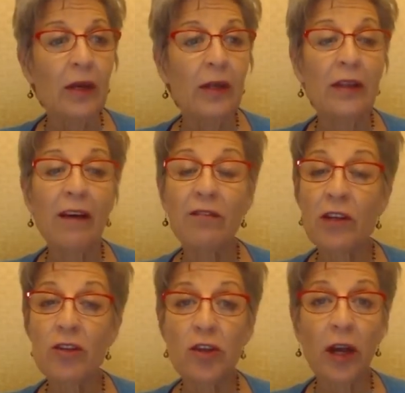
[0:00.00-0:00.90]
Left
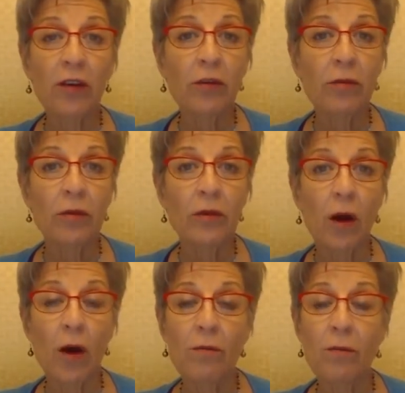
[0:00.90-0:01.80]
unchecked,
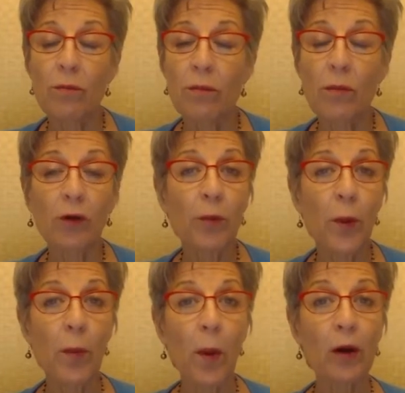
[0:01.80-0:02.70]

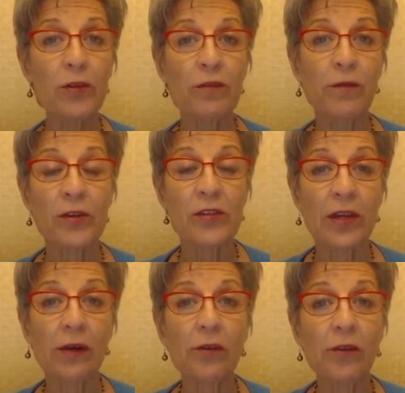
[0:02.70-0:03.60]
multiple parts of our
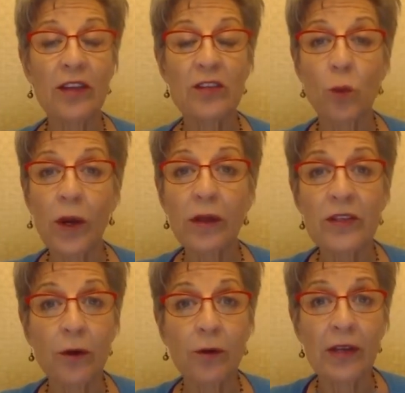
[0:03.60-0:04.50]
cells, as well
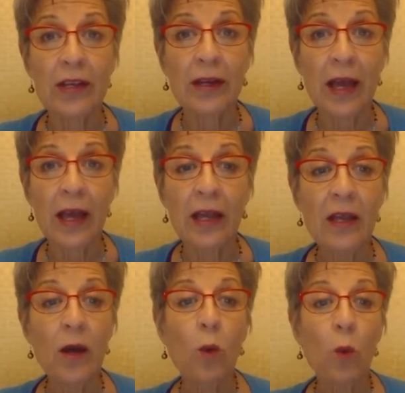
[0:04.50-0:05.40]
as our DNA,
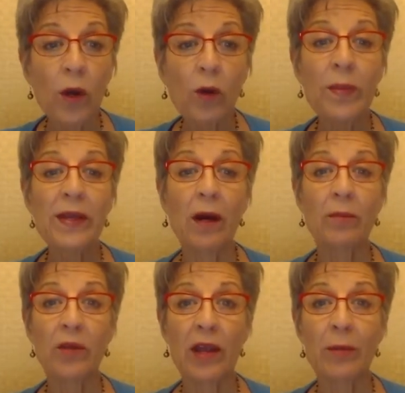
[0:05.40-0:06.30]
will become
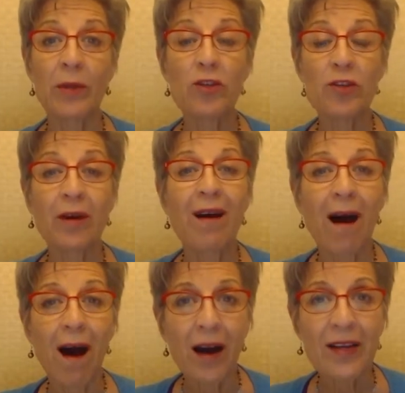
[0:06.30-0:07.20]
damaged,
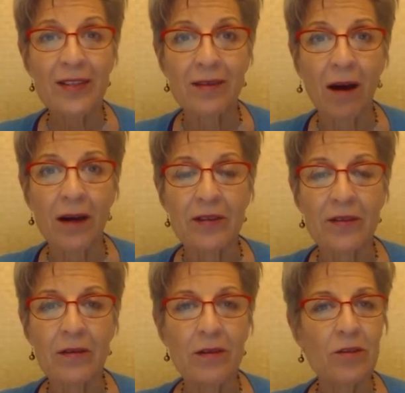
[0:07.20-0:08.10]

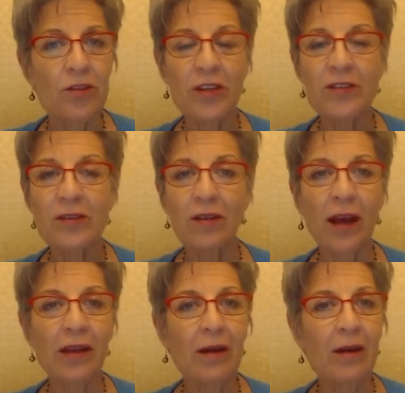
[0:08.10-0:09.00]
oxidized, just
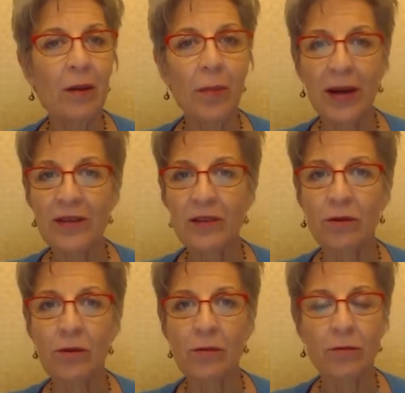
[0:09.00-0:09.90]
like a
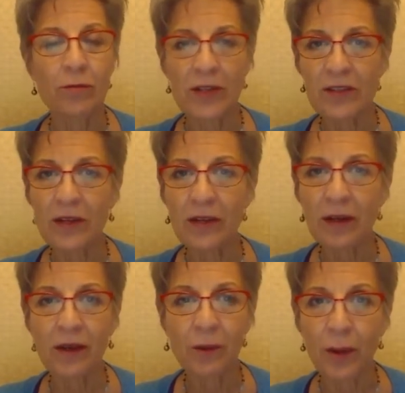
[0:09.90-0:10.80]
bicycle rusting
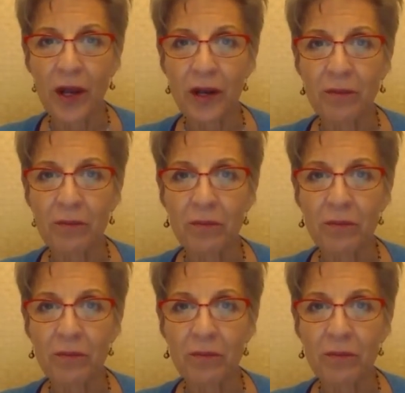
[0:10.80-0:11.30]
in the rain.